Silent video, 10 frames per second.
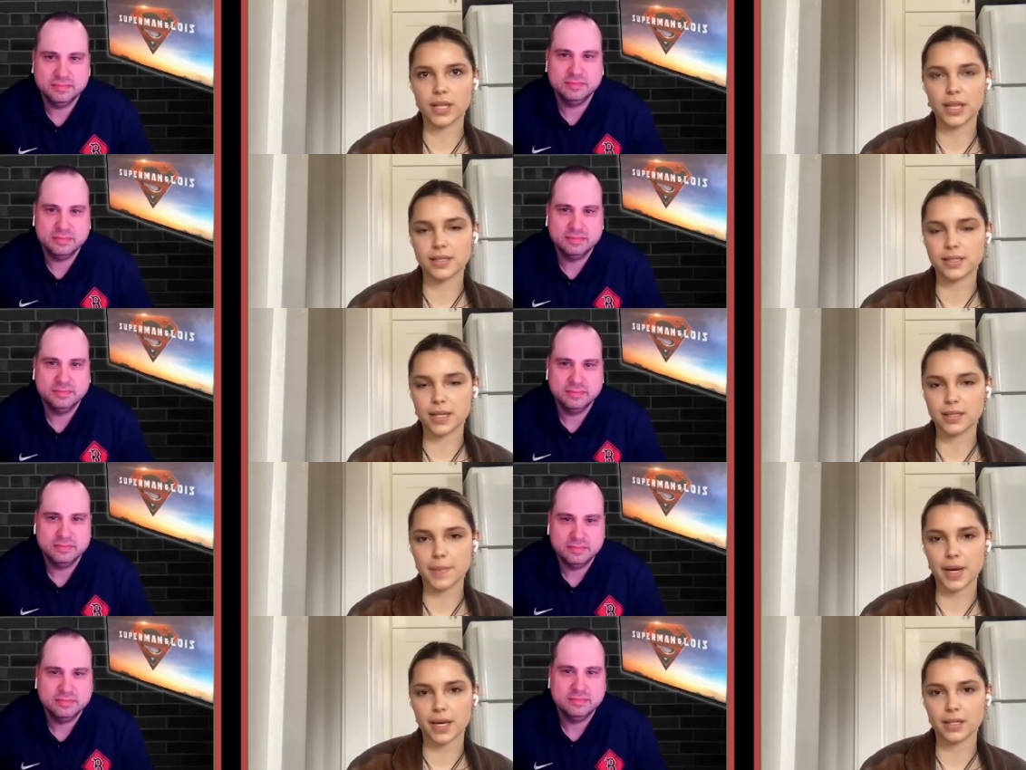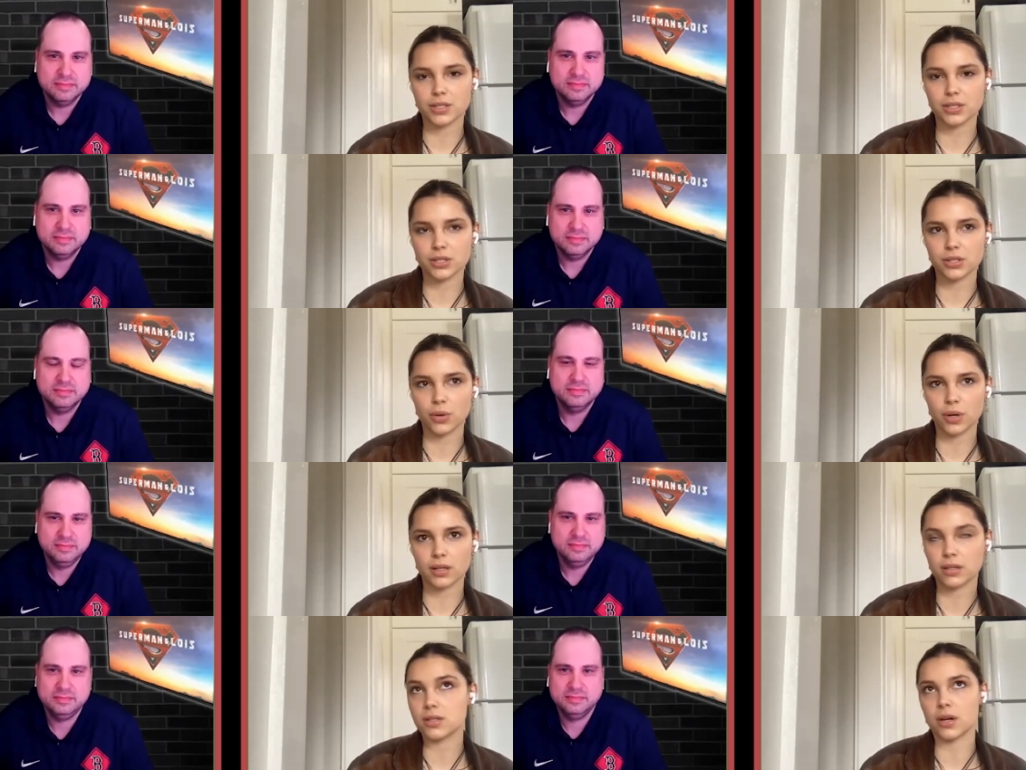Speaker 1: at least kids my age, or
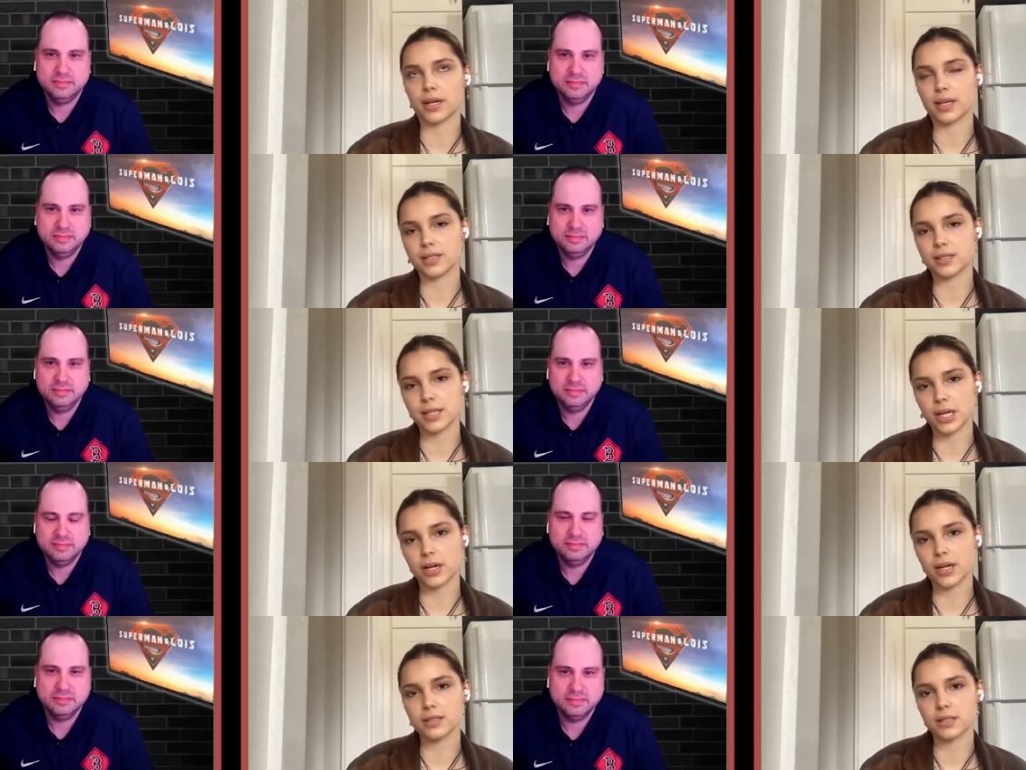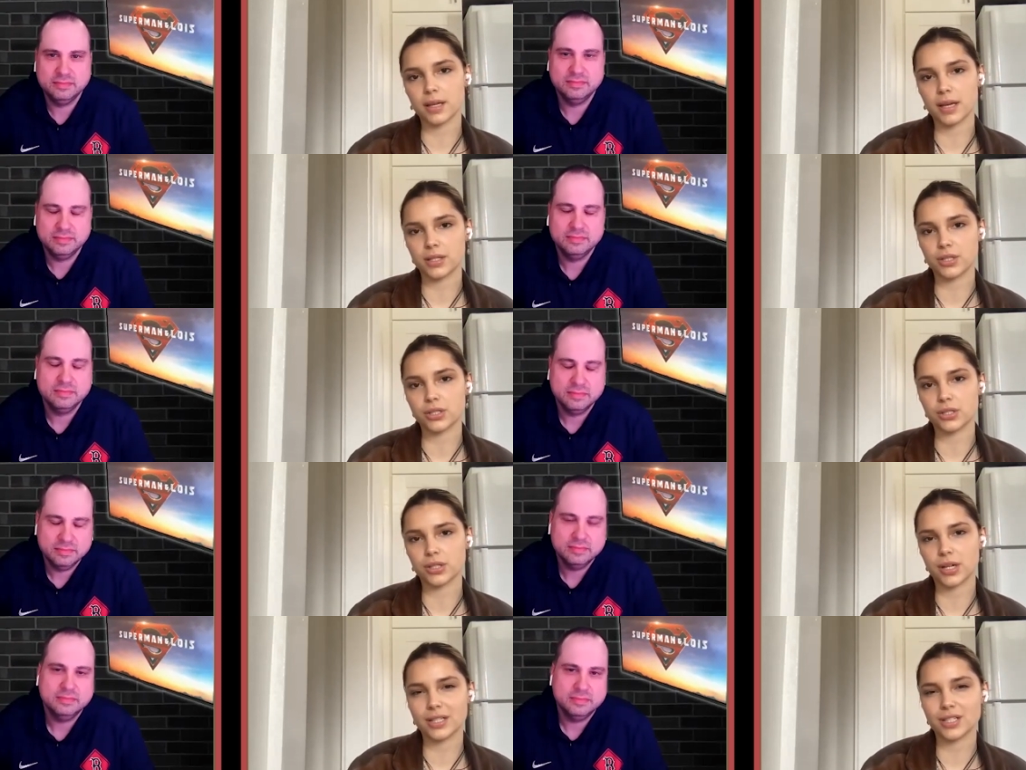sorry, kids Sarah's age.
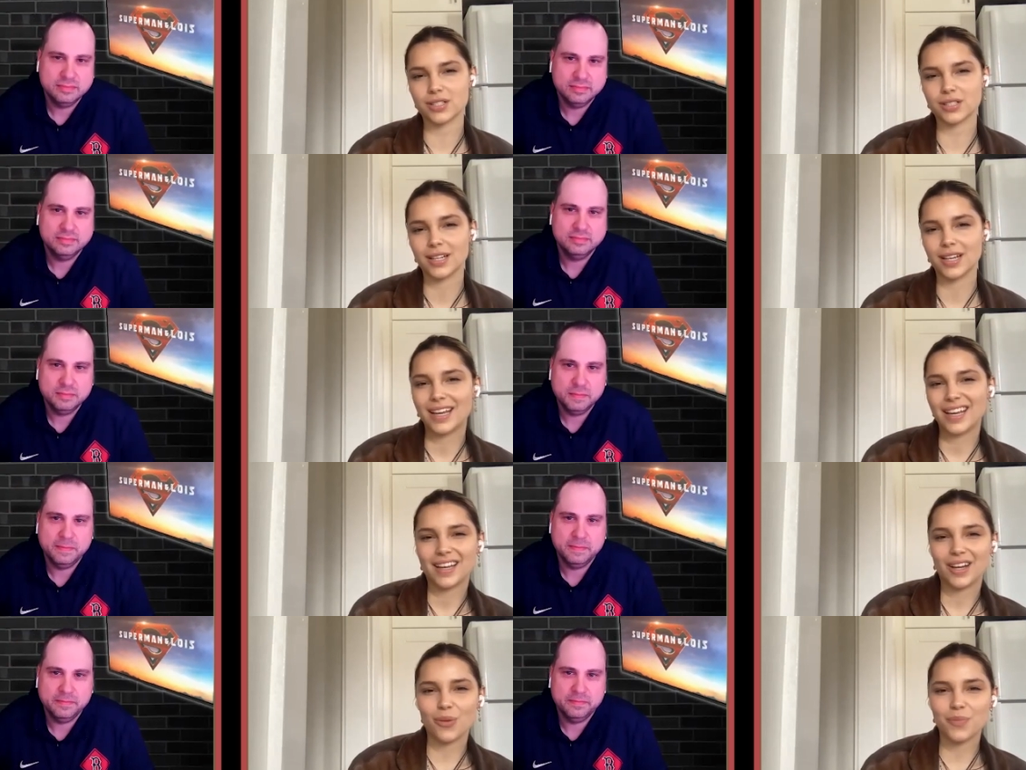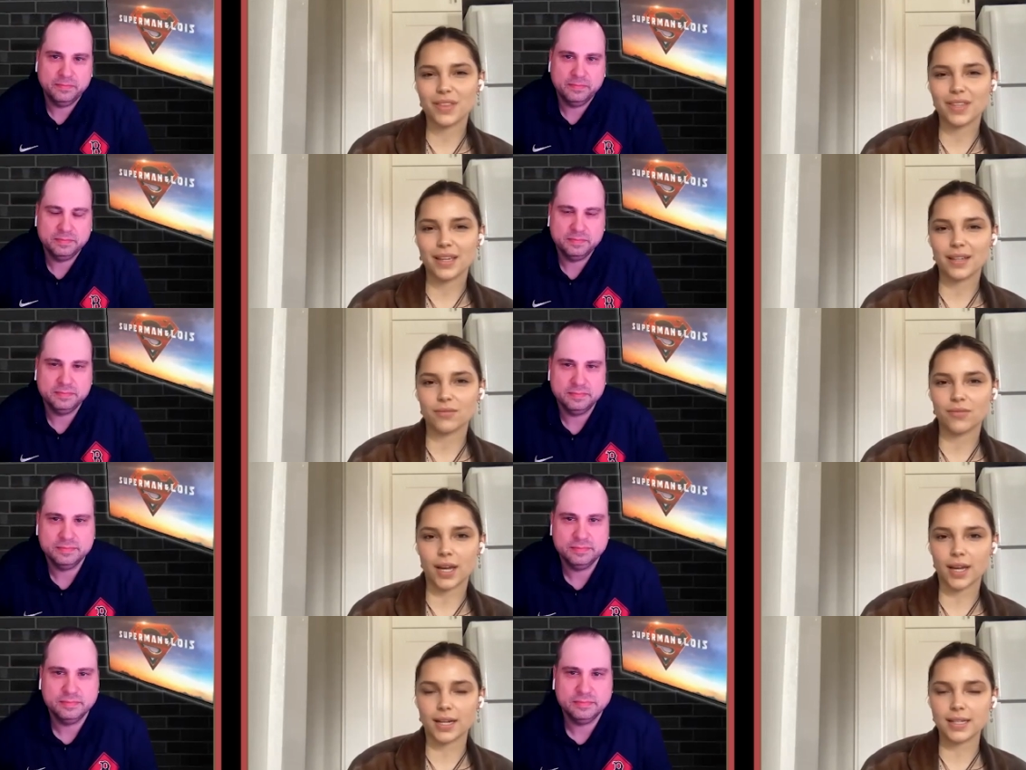I just hope that they can
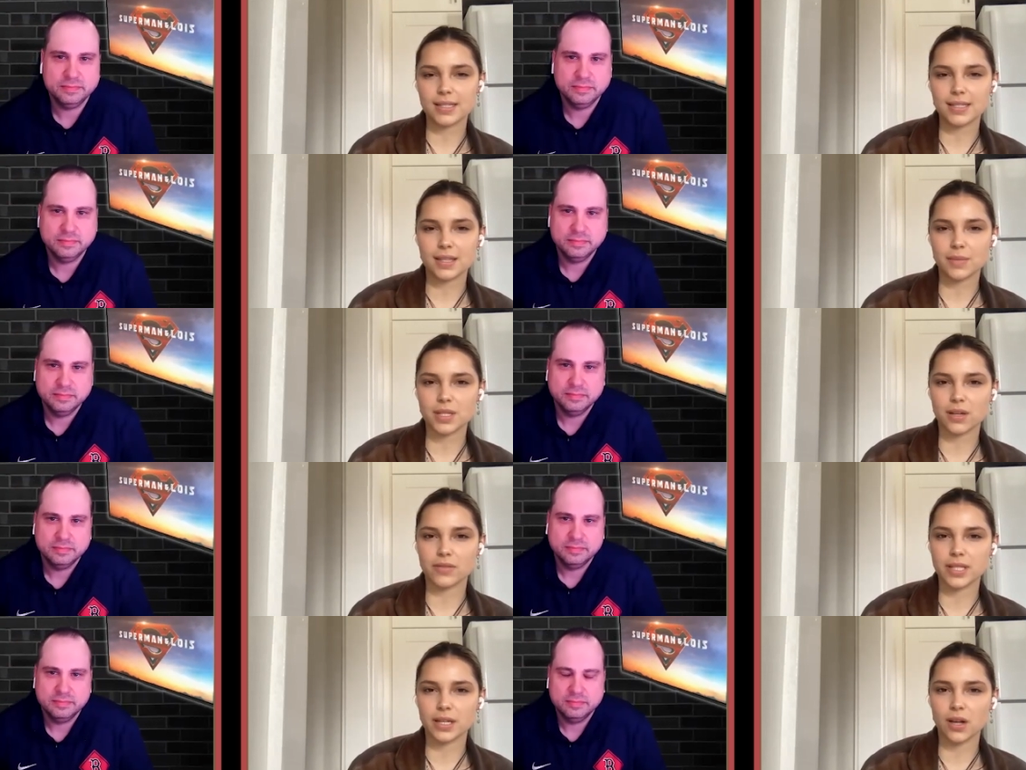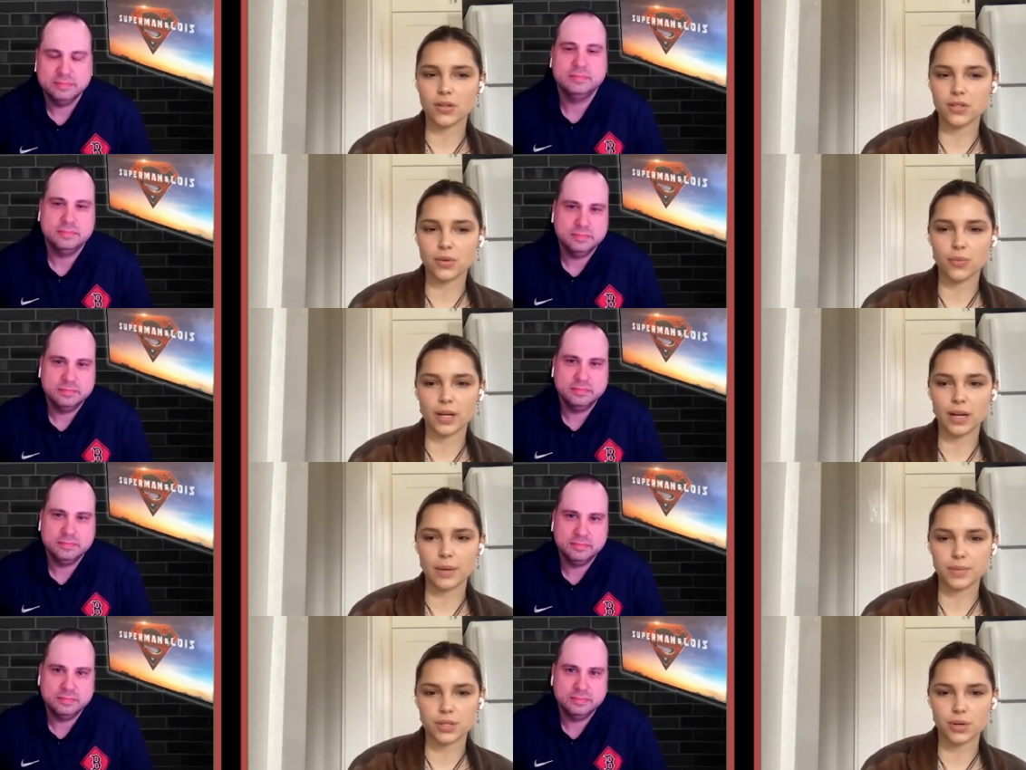recognize and see themselves in it. Also, when it
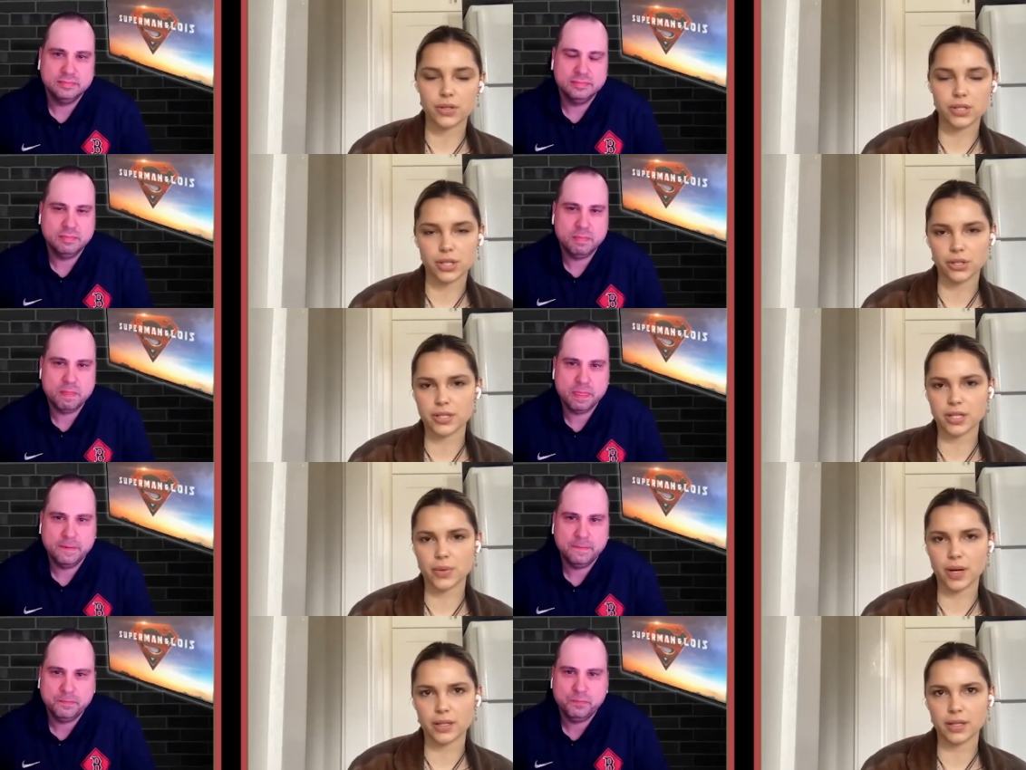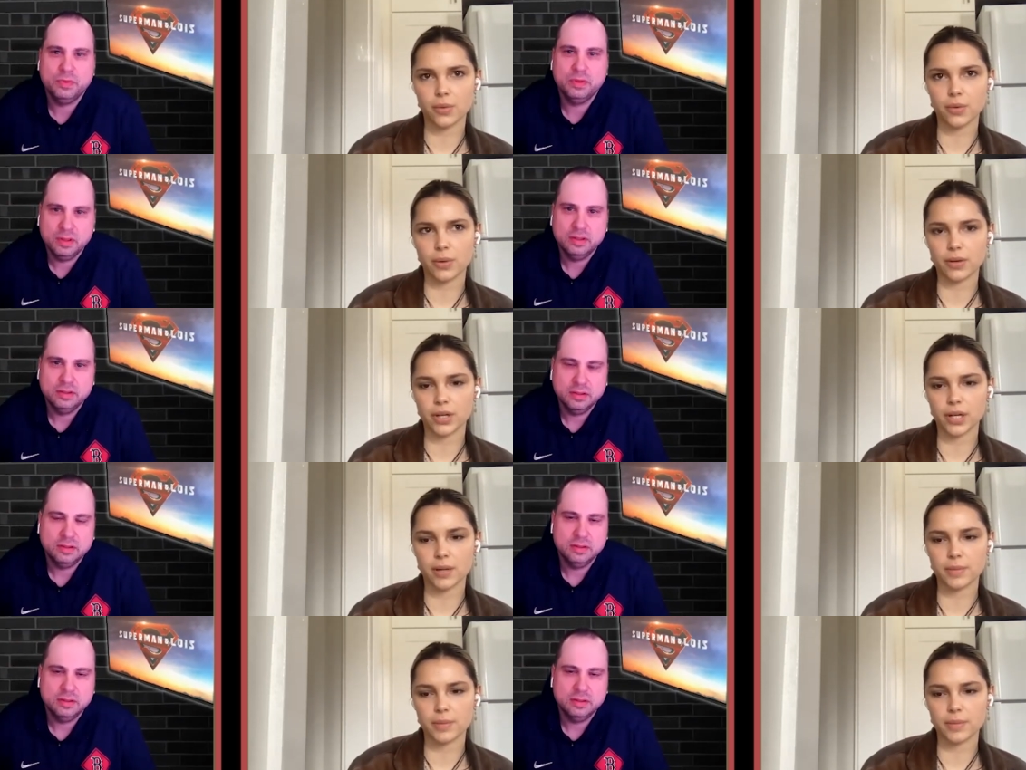comes to questioning your sexuality or whenever it